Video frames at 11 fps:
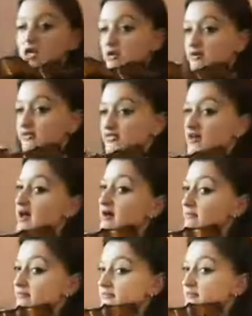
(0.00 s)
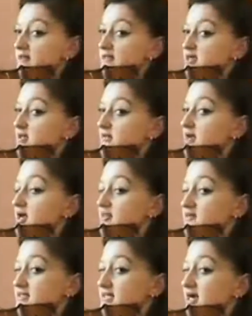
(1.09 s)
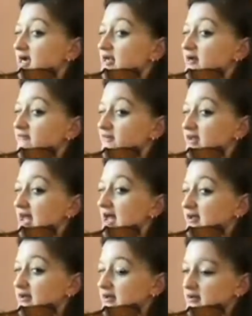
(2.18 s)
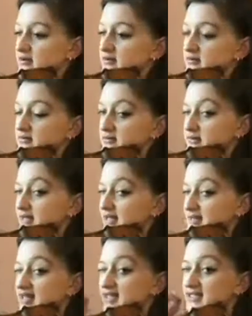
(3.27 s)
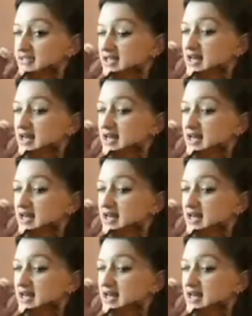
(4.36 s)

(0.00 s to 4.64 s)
your thumb is on the other side of the neck, like this.